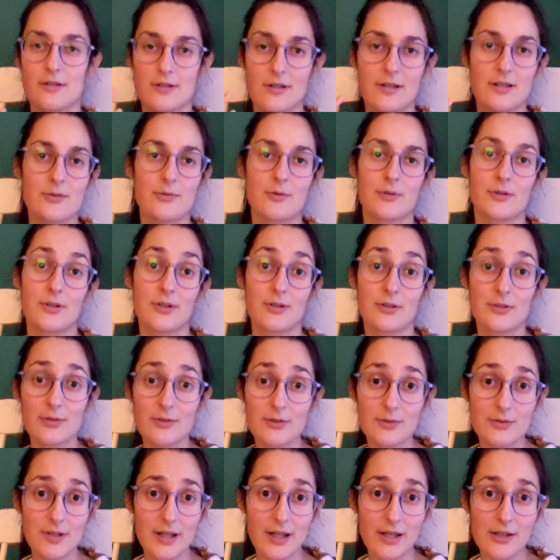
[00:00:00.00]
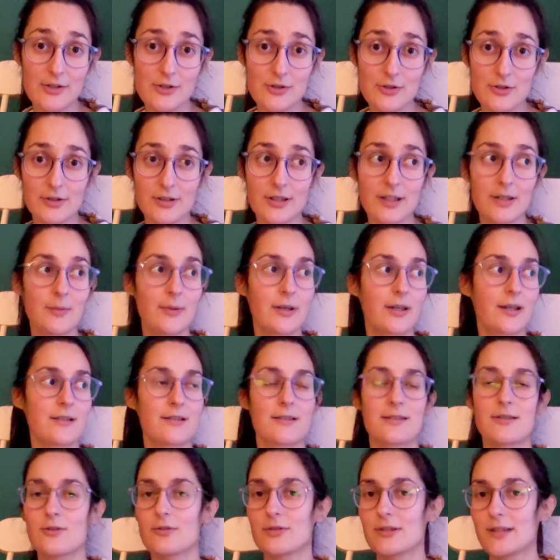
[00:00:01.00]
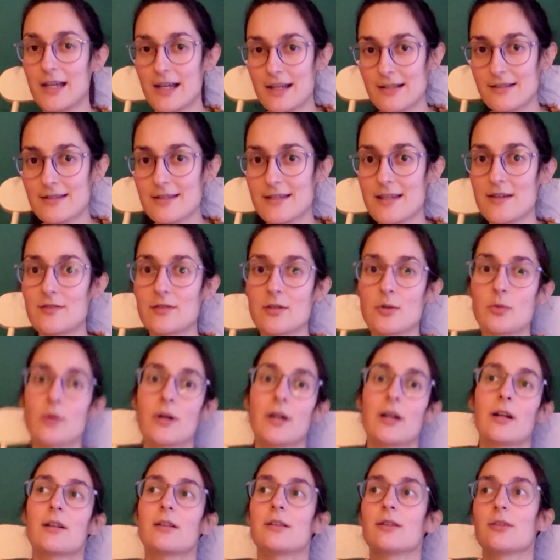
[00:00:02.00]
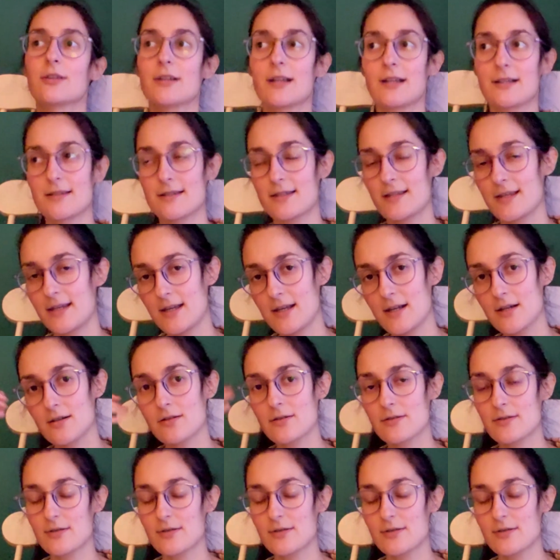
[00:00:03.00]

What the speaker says: it's what you do naturally, because you tense everywhere and you tense here.